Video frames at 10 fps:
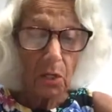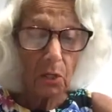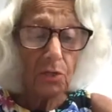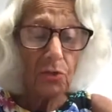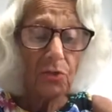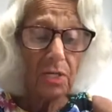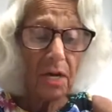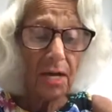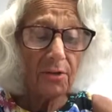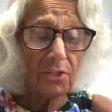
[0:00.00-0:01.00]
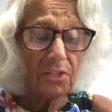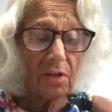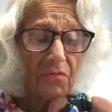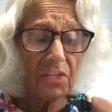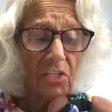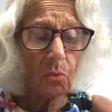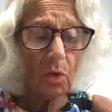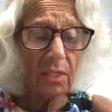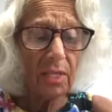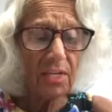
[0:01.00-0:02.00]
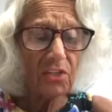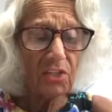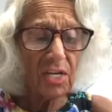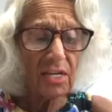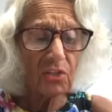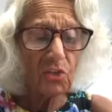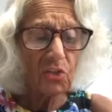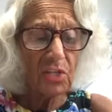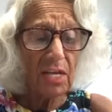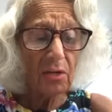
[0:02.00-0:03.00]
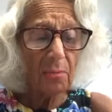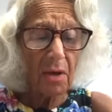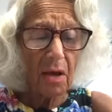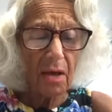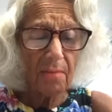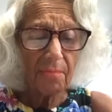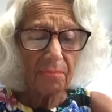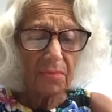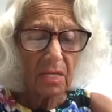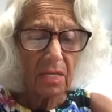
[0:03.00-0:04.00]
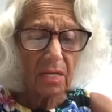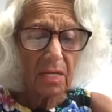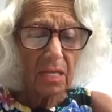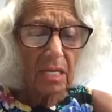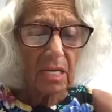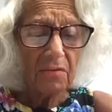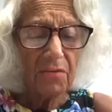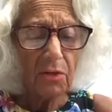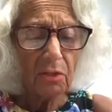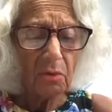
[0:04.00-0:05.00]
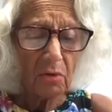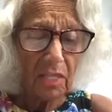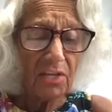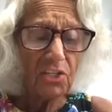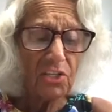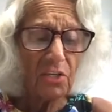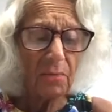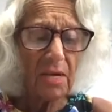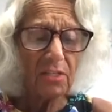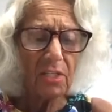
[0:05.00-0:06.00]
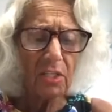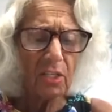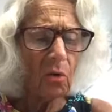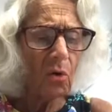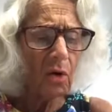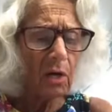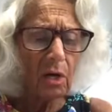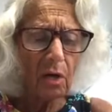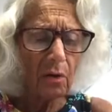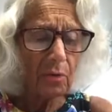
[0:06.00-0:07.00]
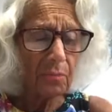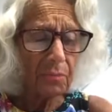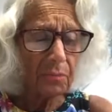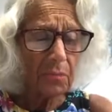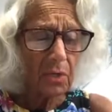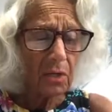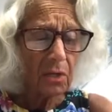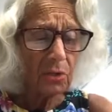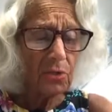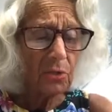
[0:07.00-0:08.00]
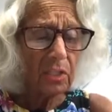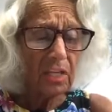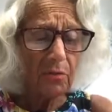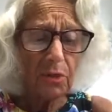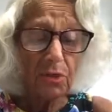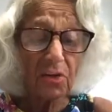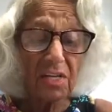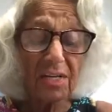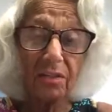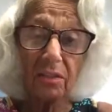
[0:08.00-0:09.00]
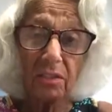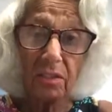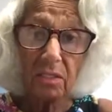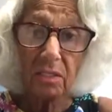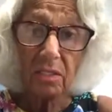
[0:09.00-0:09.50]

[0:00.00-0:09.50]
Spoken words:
Could you deny yourself this one last chance to say goodbye? If your relationship ended long ago, could you live with your guilt?